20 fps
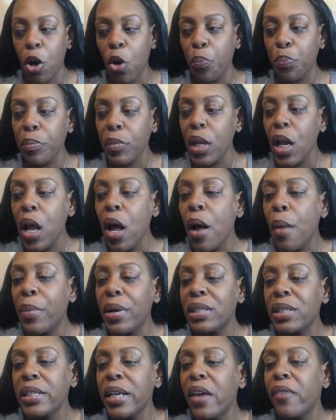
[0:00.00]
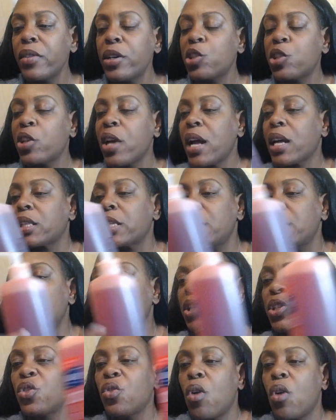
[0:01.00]
but definitely check these two
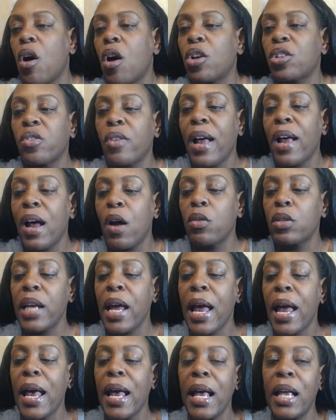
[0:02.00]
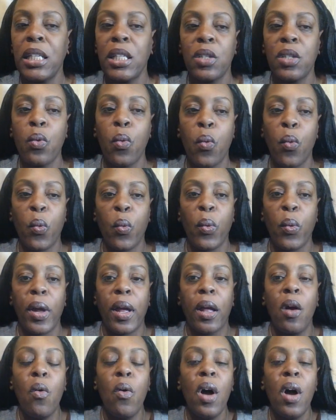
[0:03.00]
also out as well
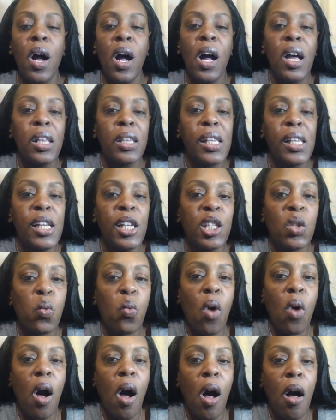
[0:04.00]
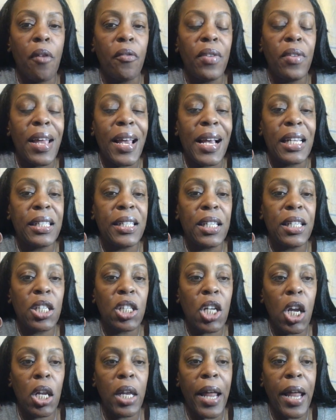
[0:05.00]
the Suave Essence
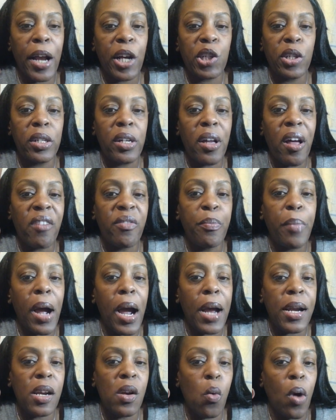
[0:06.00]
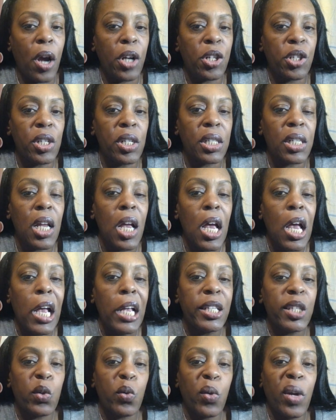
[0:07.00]
collection of body washes Sweet
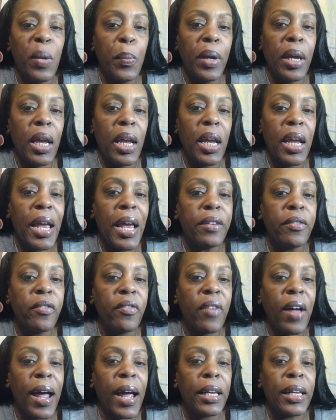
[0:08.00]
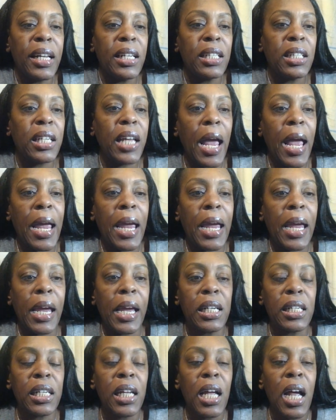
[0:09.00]
Pea and Violet and
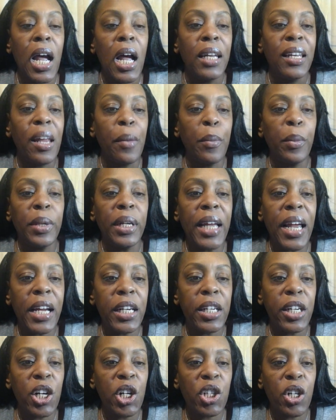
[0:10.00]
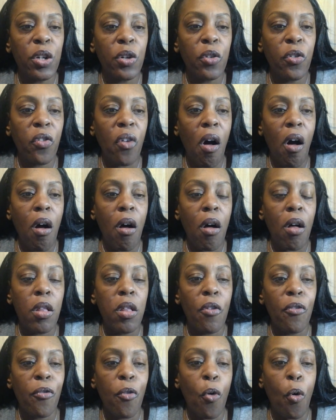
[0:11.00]
limited edition fall for
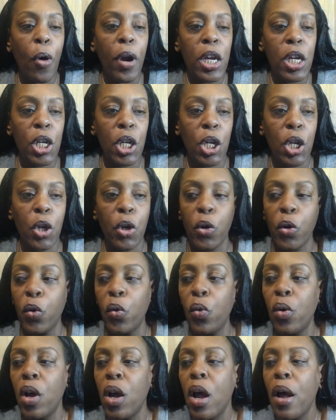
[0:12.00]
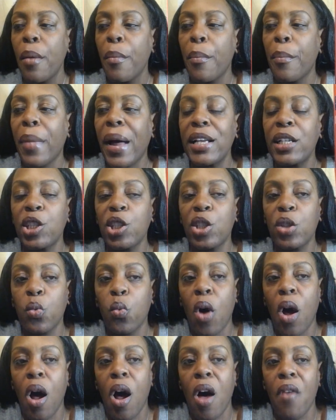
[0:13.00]
you by Suave
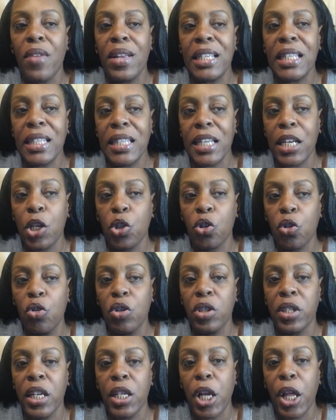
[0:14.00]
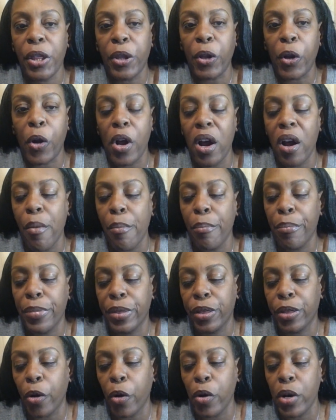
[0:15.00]
Essentials in the um,
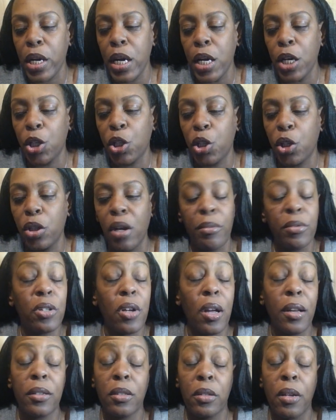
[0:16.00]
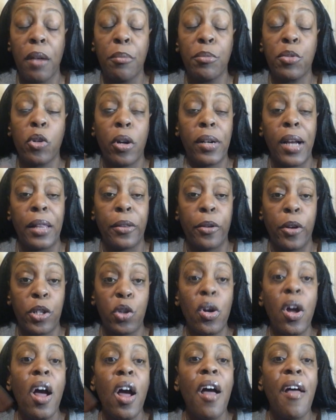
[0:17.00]
30 I'm sorry, I'm sorry, not 32,
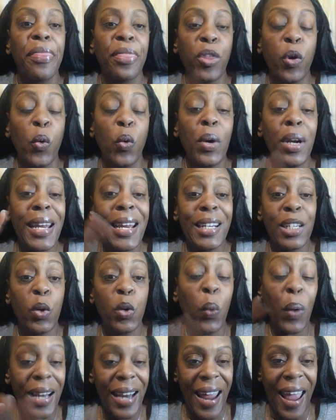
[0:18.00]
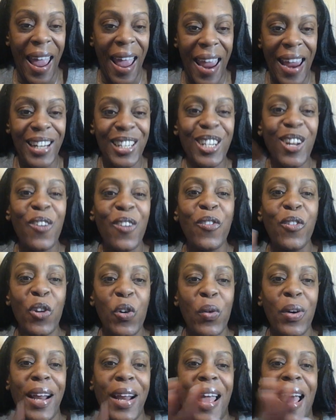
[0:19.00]
20, 28 fluid
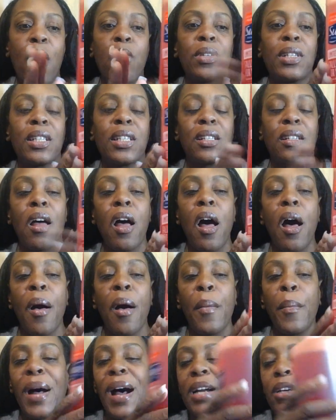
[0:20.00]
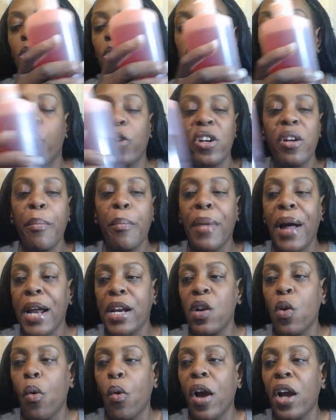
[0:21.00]
ounce bottles for your body
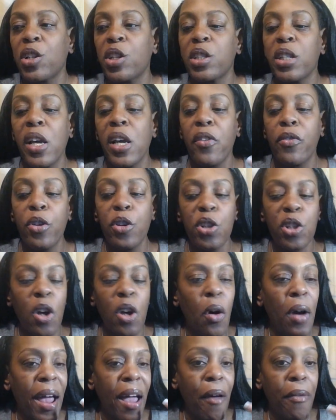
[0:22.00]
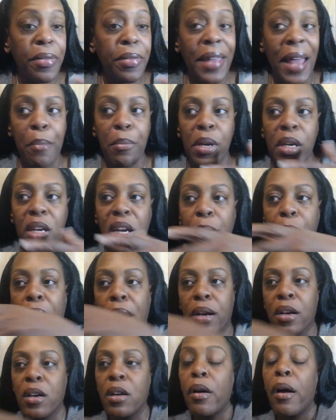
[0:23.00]
washes. If you don't have that many body
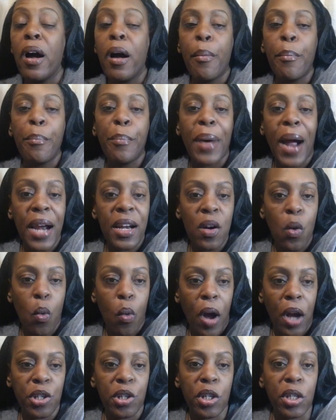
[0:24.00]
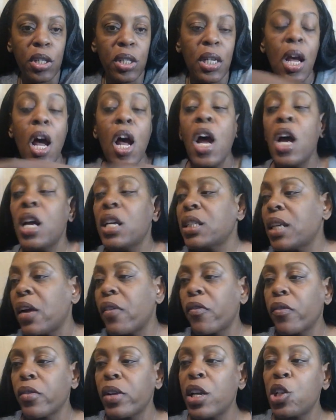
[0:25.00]
um, body washes, definitely
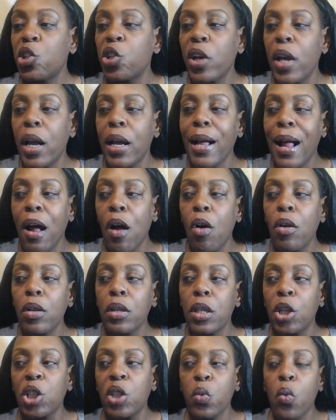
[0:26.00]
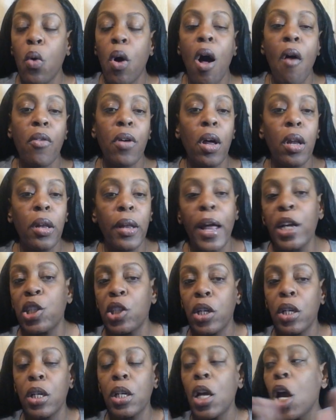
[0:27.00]
check out the Suave collection.
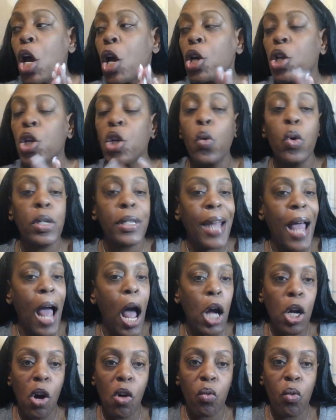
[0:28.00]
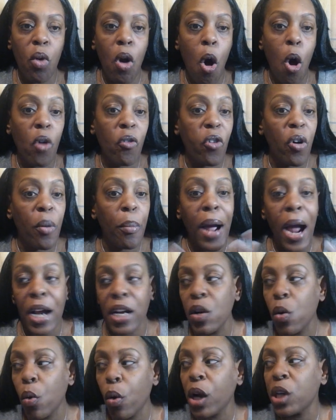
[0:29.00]
You will not go wrong for body
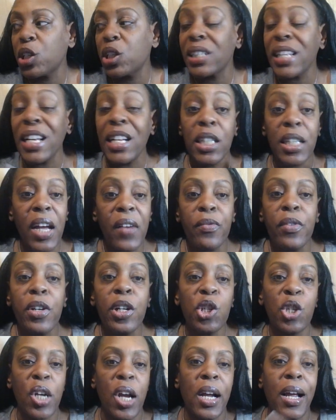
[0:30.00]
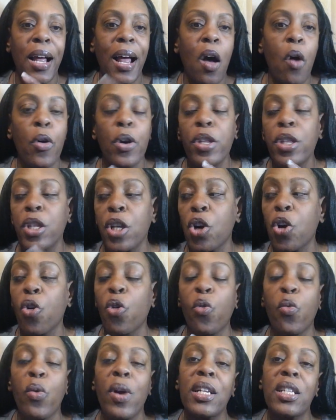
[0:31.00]
washes. And definitely check out the Caress
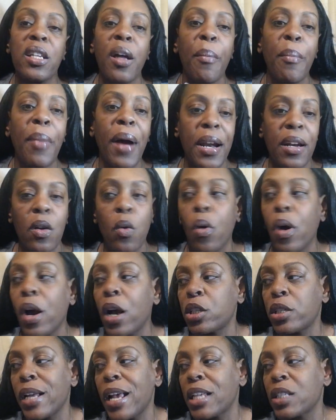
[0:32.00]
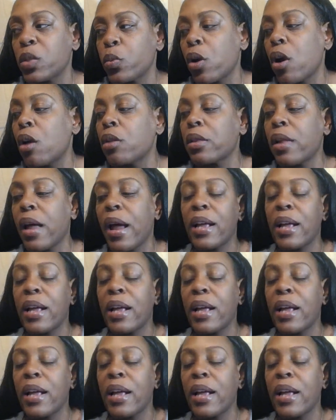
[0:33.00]
body wash as well, like the,